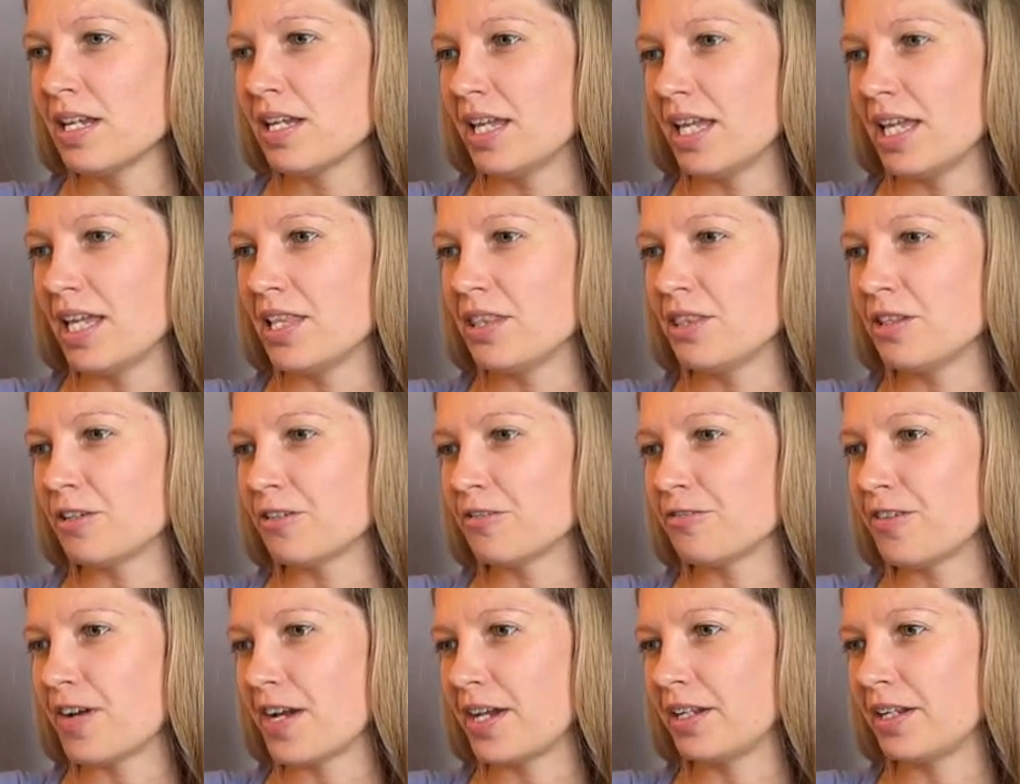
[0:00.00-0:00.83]
In their
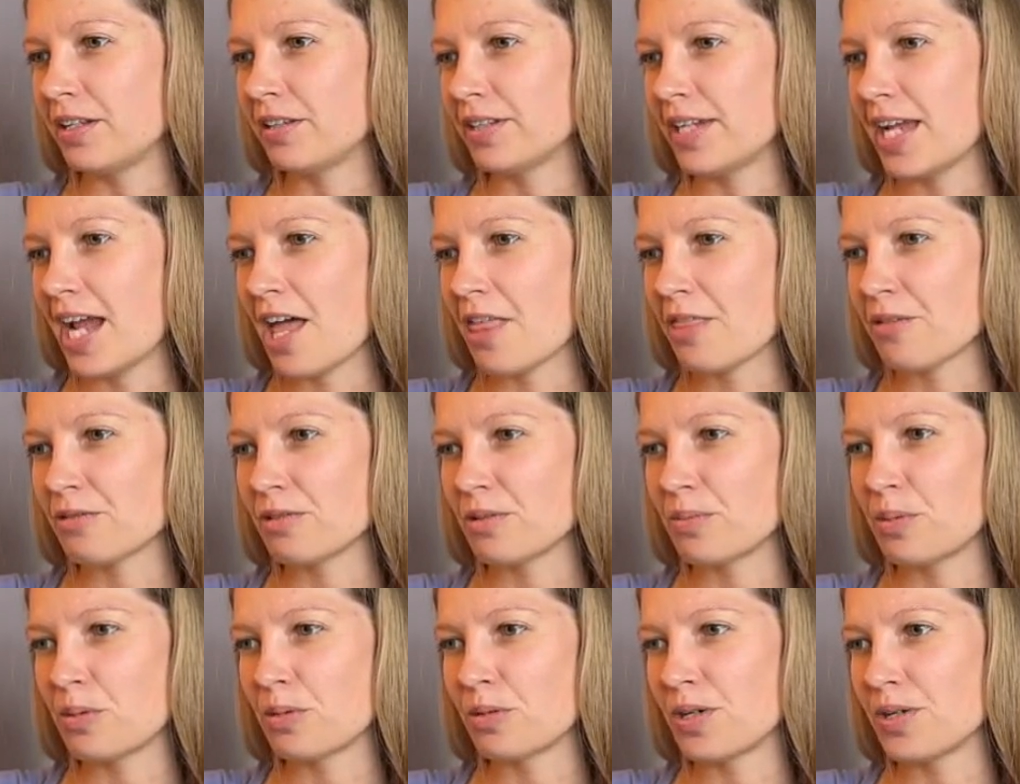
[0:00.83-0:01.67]
final gather
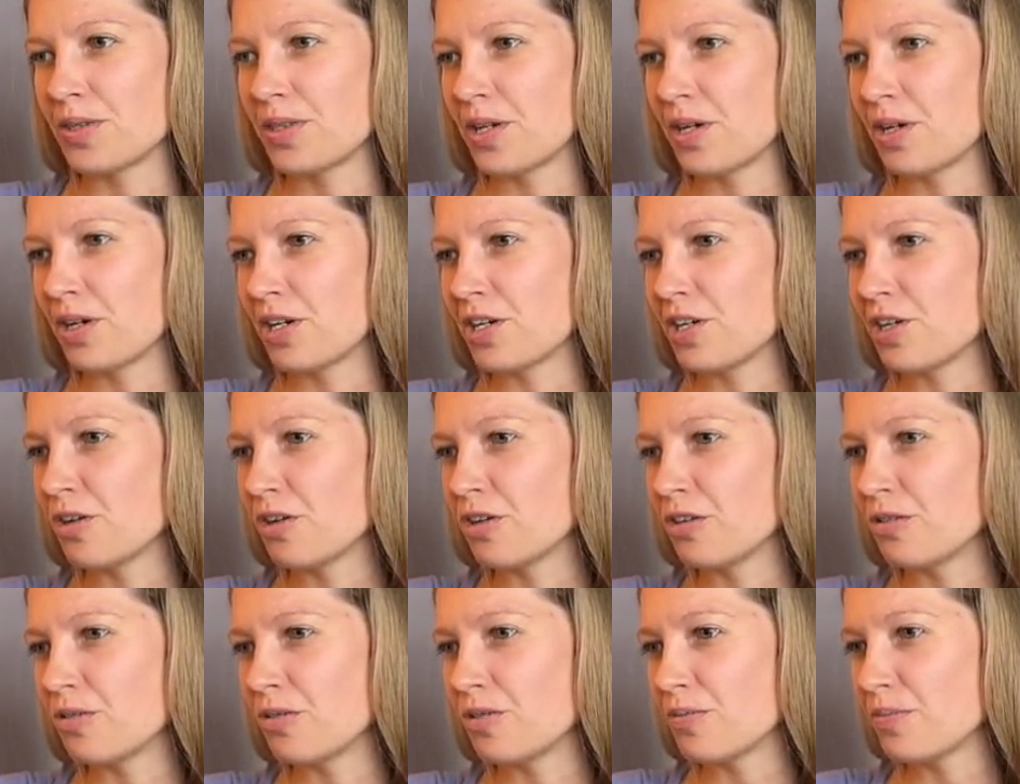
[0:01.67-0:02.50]
report, there are
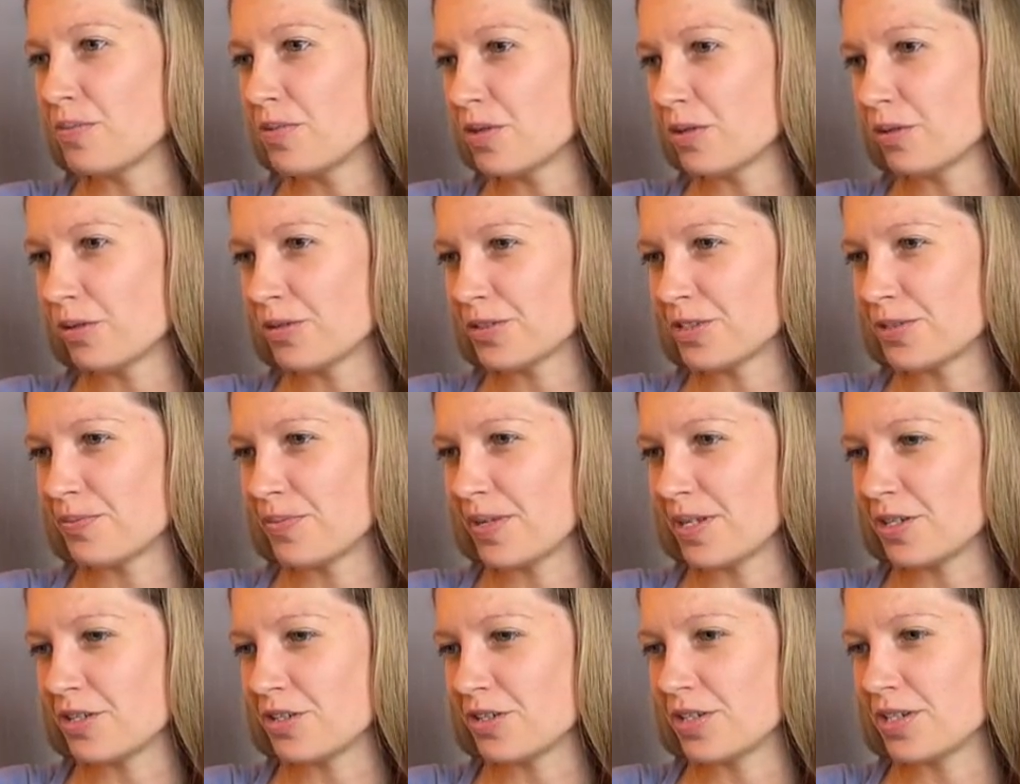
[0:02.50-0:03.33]
no mules
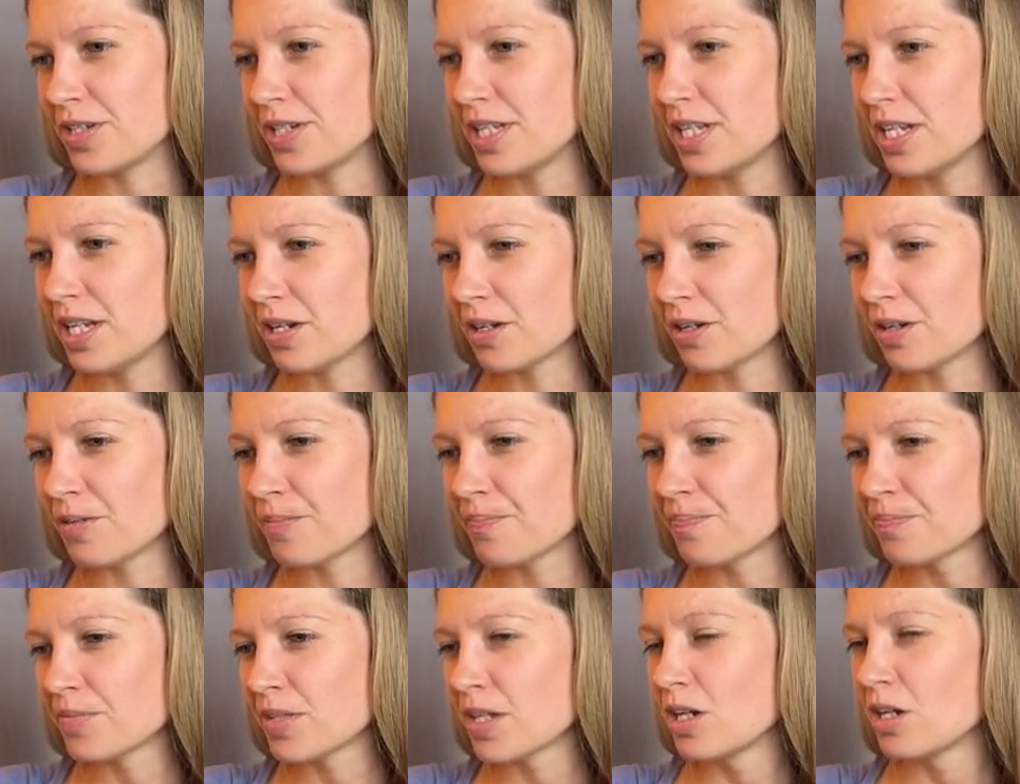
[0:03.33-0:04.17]
mentioned here,
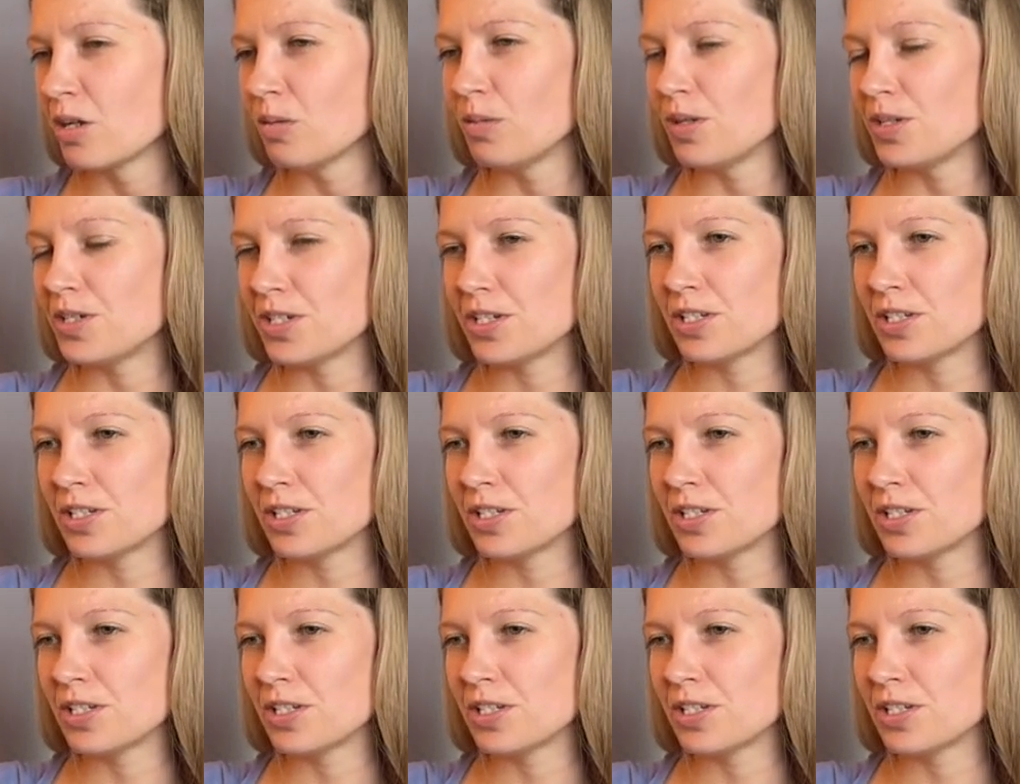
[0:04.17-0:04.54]
which is